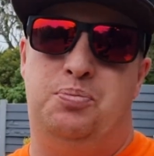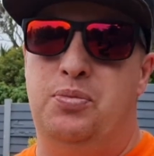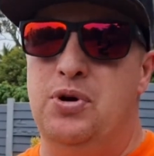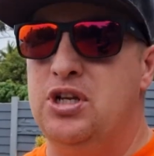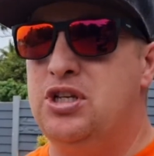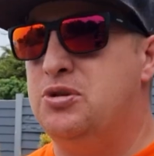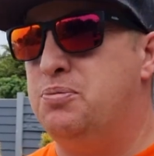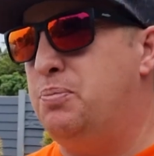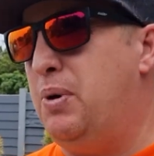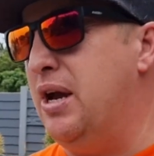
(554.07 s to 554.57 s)

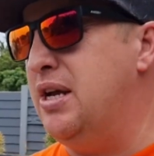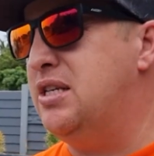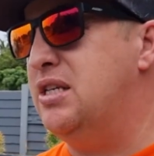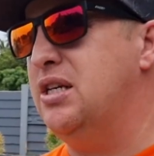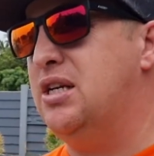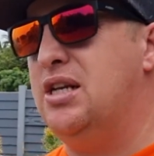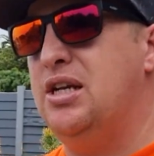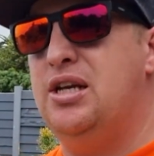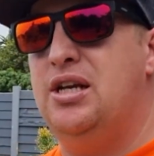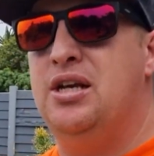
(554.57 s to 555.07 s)
it's
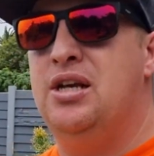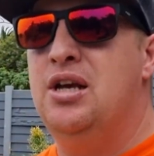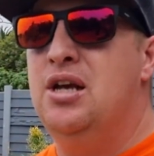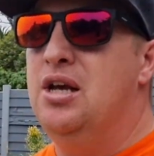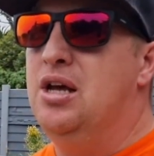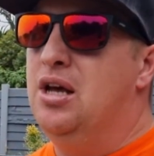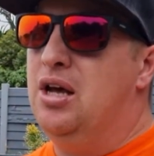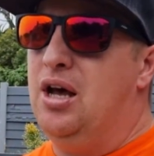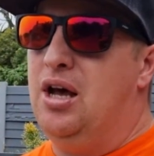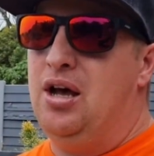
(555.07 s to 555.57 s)
basically
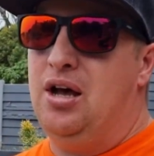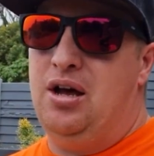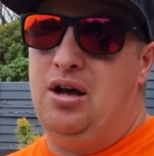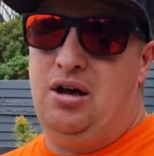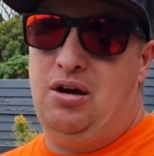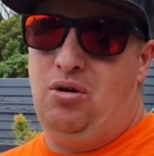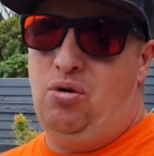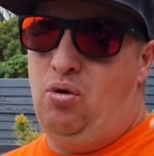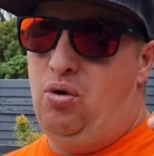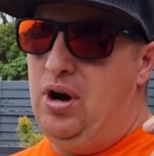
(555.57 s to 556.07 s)

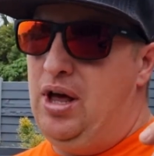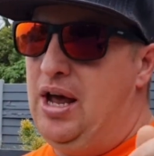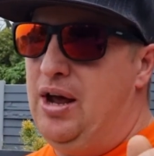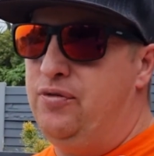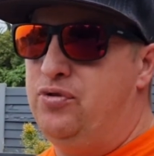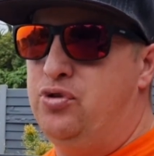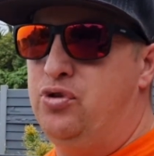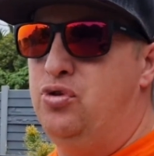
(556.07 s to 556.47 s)
all I have